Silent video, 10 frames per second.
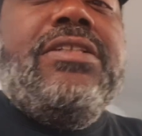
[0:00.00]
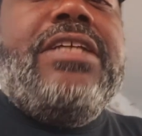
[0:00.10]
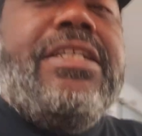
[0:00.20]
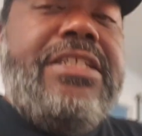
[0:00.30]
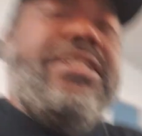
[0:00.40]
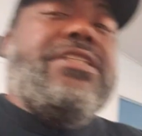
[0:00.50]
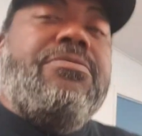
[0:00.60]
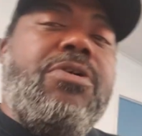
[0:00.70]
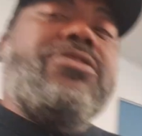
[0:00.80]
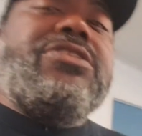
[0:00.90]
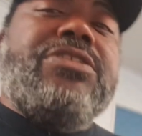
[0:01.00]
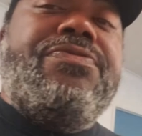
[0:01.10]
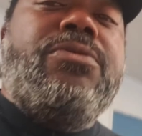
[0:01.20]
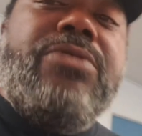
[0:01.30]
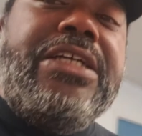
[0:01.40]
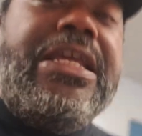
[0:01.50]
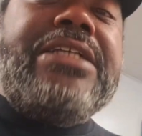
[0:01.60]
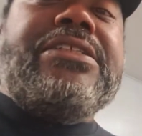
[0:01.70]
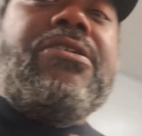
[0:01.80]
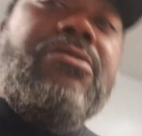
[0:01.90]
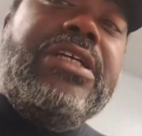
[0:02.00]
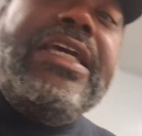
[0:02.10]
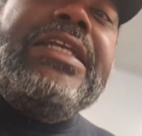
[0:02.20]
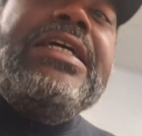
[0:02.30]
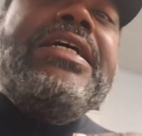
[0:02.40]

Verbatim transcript: that needed emergency food, and that's going to get